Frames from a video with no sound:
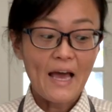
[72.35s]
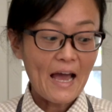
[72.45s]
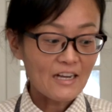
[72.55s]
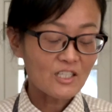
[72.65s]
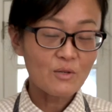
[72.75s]

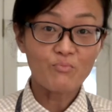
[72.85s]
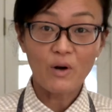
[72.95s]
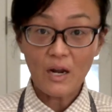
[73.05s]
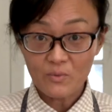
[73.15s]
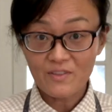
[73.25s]
actually
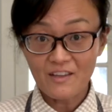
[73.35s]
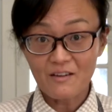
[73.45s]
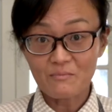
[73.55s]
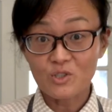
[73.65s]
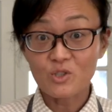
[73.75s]
brought with
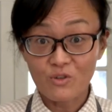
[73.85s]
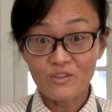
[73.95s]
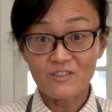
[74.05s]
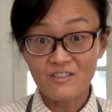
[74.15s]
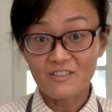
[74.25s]
them
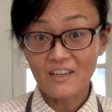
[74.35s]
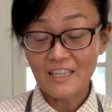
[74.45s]
shoyu.